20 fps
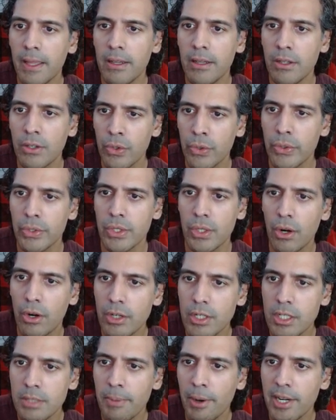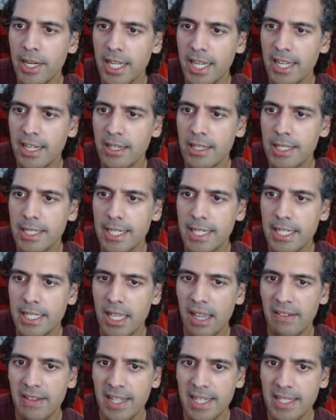whose corresponding indices
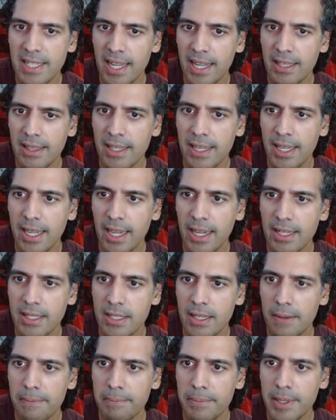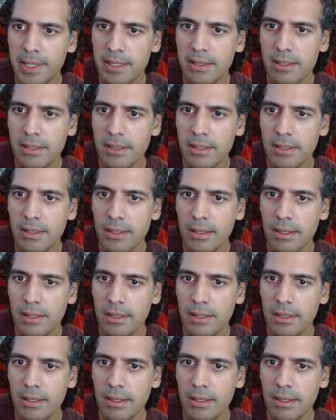have exactly k set bits.